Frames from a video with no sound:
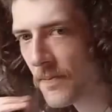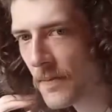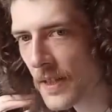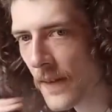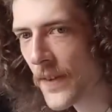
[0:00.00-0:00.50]

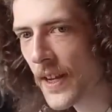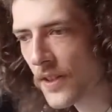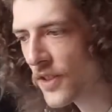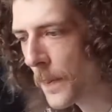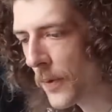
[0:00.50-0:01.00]
you feel on
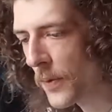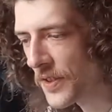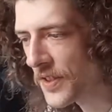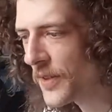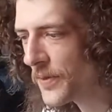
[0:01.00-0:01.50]
top of the world.
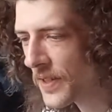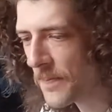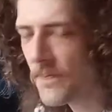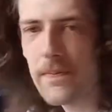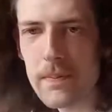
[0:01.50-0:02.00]
You know when you
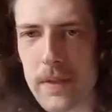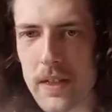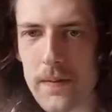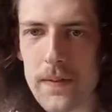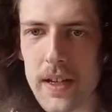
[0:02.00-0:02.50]

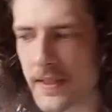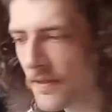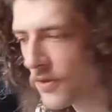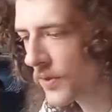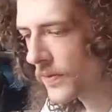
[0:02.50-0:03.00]
first
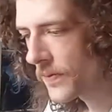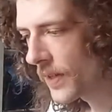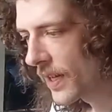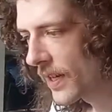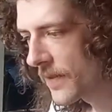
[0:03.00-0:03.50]
sort of
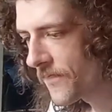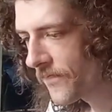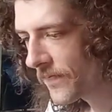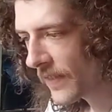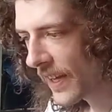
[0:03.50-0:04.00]

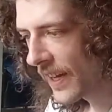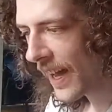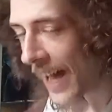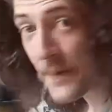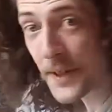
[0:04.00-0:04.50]
like,
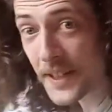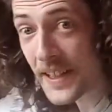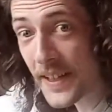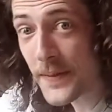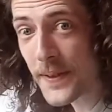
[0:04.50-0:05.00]
oh, I've got a
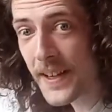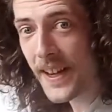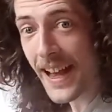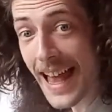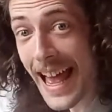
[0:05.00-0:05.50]
girlfriend.
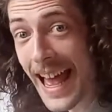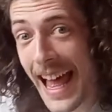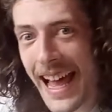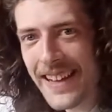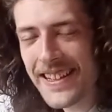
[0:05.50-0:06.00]

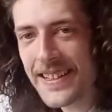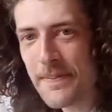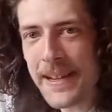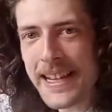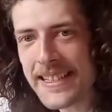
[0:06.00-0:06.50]
Ah, this is
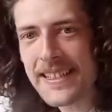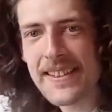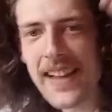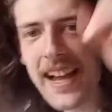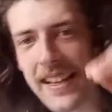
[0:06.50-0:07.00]
amazing.
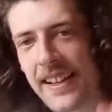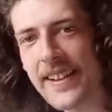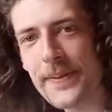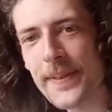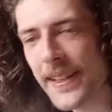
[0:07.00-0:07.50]
That kind
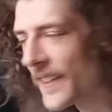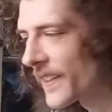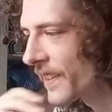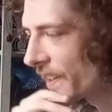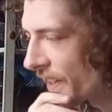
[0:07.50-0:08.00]
of feeling,
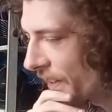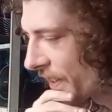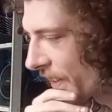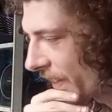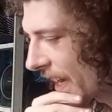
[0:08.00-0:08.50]
you know?
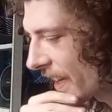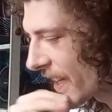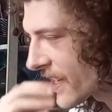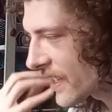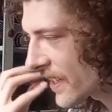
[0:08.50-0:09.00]
That
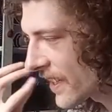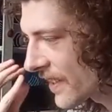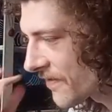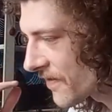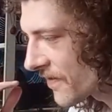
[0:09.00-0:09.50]
like
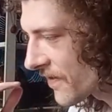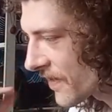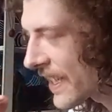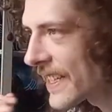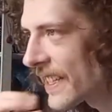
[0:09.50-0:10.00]

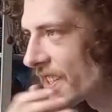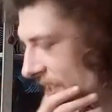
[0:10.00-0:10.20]
giddiness